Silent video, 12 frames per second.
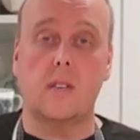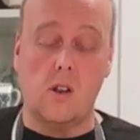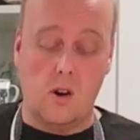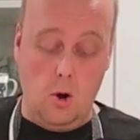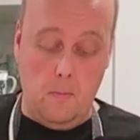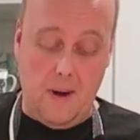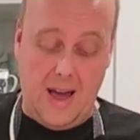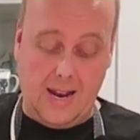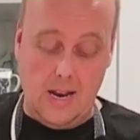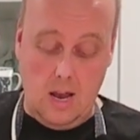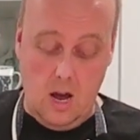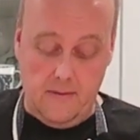is going to go back
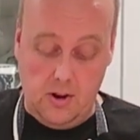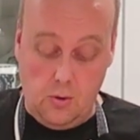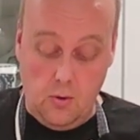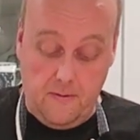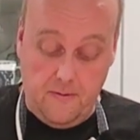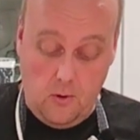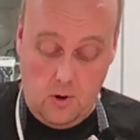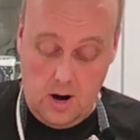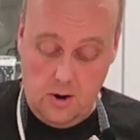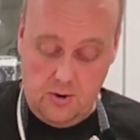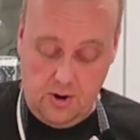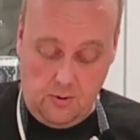in the oven to a
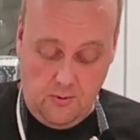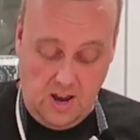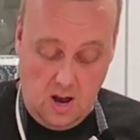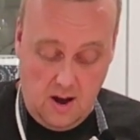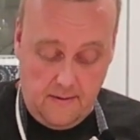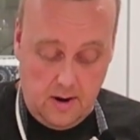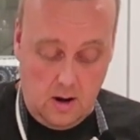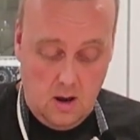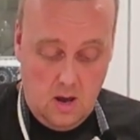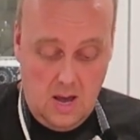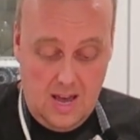400-degree oven.